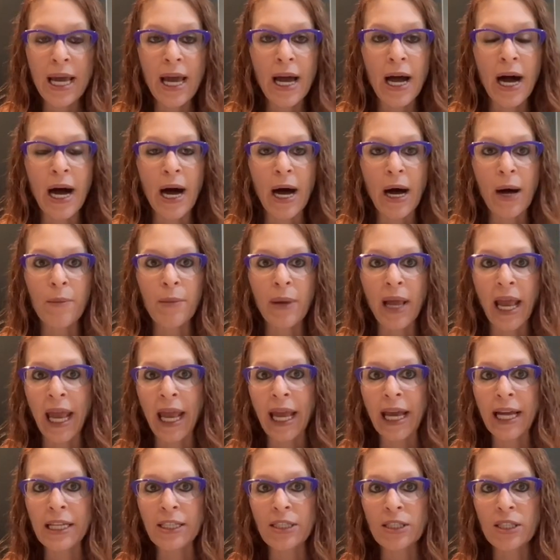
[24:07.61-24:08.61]

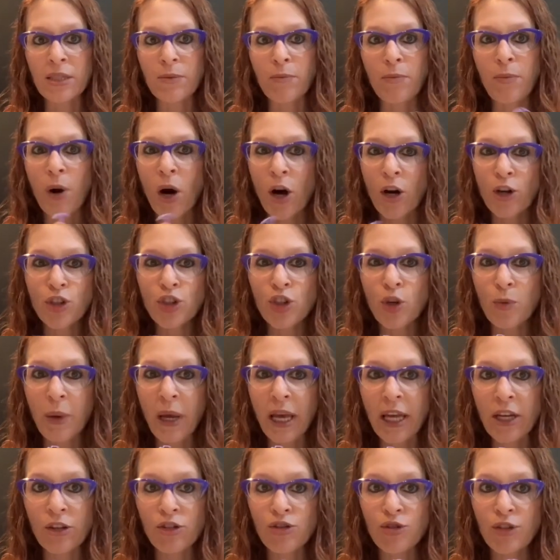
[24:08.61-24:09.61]
And partial
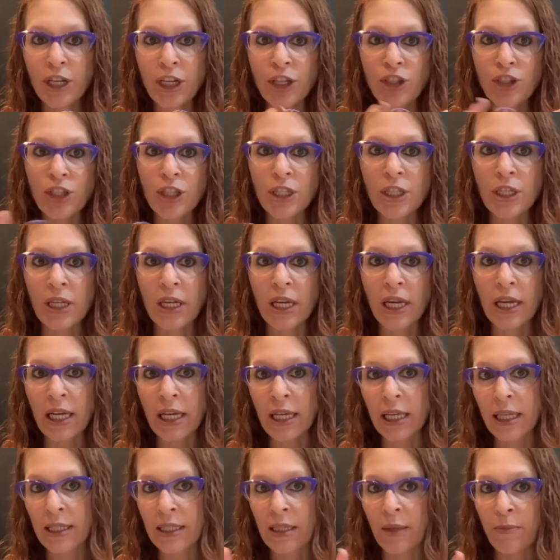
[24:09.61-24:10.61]
penetration
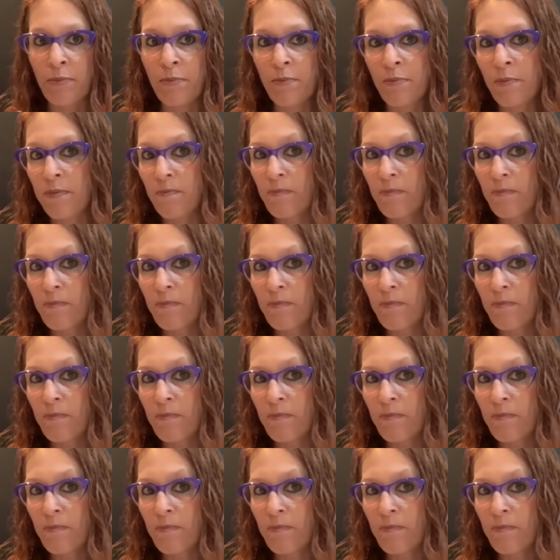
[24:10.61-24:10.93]
is a